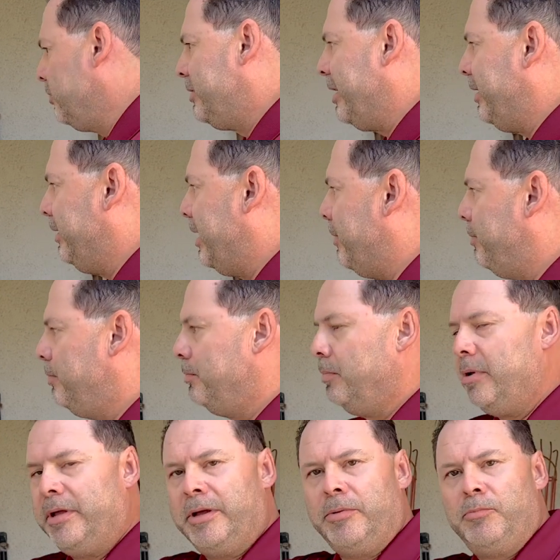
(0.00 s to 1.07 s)
they
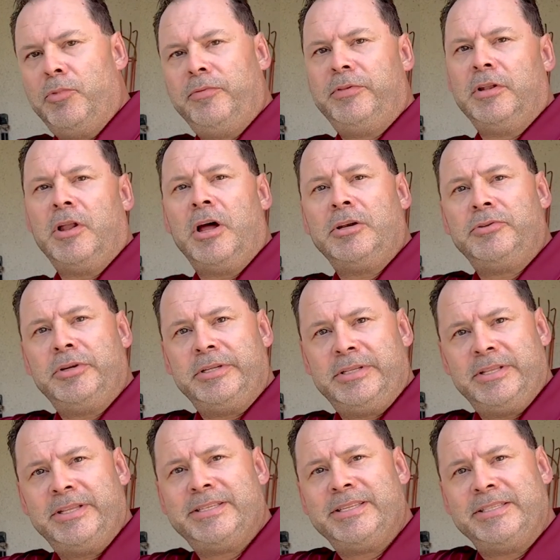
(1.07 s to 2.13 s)
moved the laundry into
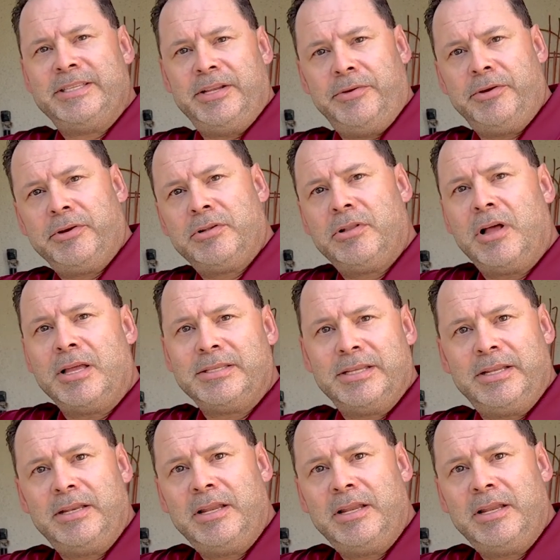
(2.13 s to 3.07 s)
this interior closet.